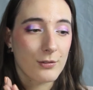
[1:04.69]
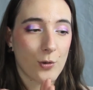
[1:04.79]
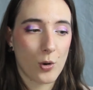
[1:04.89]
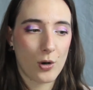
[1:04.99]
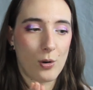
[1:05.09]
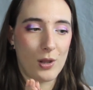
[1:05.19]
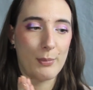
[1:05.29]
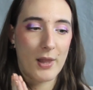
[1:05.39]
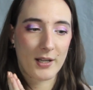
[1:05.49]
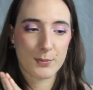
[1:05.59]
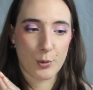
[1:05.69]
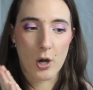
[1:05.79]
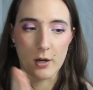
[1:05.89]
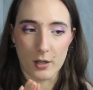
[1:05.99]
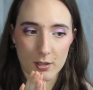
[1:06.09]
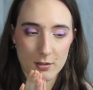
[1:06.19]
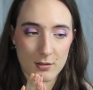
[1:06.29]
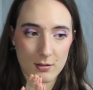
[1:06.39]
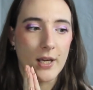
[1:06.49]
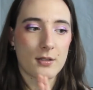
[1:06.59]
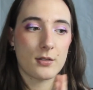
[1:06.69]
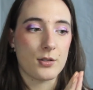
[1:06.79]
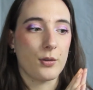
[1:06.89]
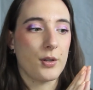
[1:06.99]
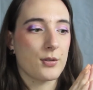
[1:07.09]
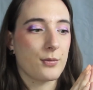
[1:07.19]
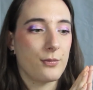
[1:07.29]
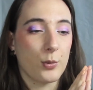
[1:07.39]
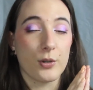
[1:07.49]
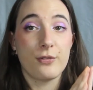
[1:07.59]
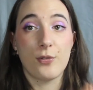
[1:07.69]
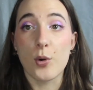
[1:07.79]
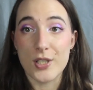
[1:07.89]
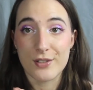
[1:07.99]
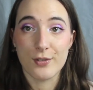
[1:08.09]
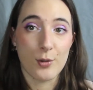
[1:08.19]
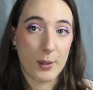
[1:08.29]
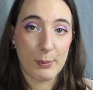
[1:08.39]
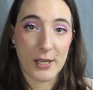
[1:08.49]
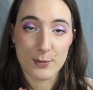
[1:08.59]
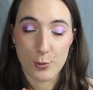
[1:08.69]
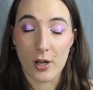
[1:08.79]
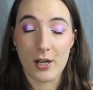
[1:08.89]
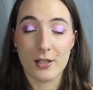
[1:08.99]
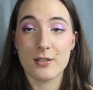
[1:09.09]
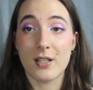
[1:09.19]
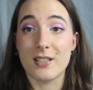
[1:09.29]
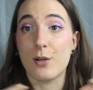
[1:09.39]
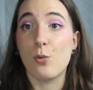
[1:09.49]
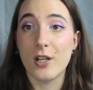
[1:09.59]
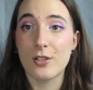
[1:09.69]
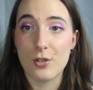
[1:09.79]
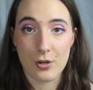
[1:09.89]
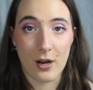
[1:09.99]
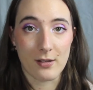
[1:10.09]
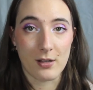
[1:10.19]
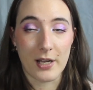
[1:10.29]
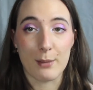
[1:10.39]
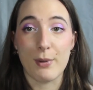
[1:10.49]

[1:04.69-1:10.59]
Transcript: Olaplex products. Yes, so there were 4 different Olaplex products because I wanted to try the lineup.